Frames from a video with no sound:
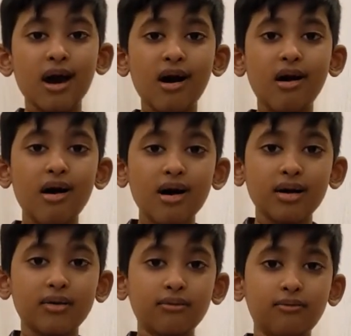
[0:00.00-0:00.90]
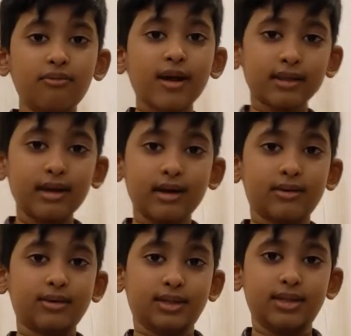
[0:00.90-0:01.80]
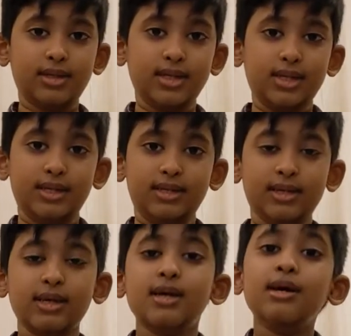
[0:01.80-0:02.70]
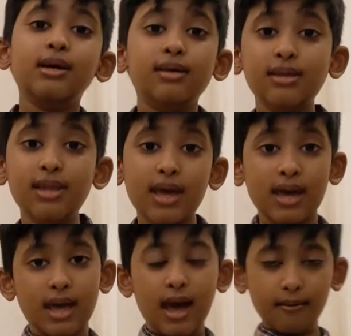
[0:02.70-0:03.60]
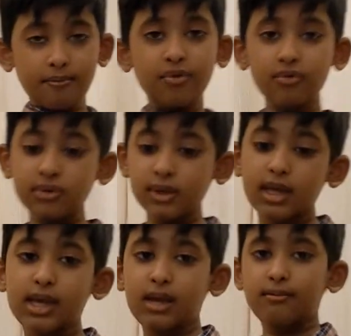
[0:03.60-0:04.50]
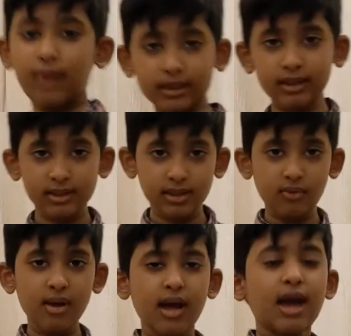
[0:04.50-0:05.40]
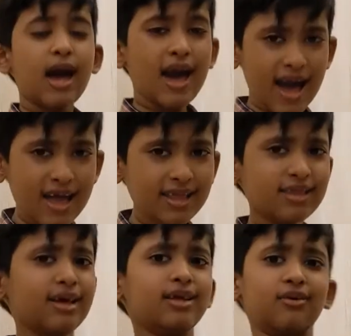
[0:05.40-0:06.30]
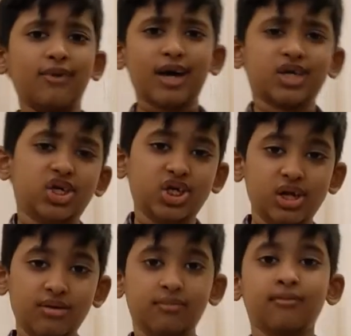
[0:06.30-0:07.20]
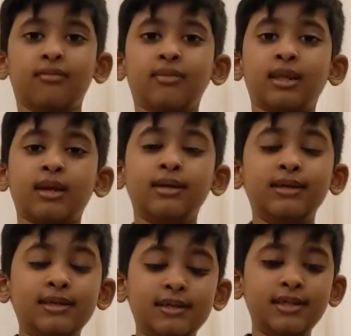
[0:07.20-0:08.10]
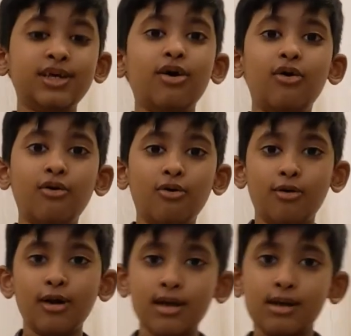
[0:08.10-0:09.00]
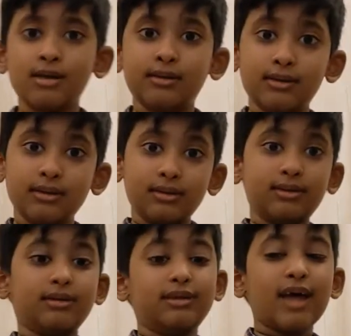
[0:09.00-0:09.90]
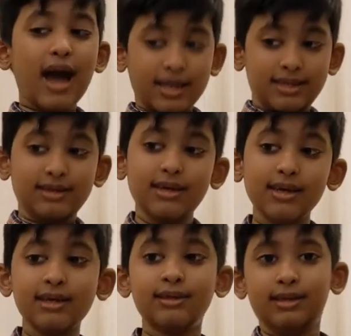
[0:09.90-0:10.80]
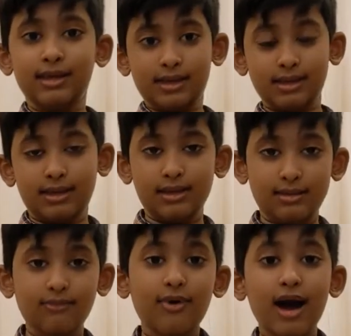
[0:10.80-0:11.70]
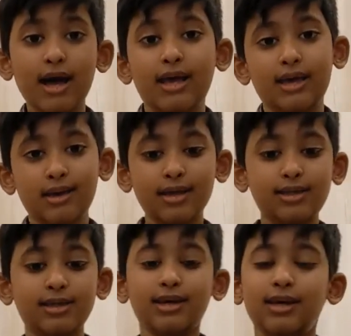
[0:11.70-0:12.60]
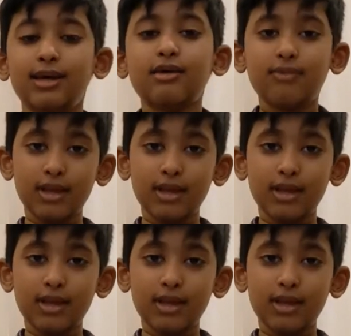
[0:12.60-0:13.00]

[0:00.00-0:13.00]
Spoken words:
are vector quantities. They have both a magnitude and a direction. So that is why it's equal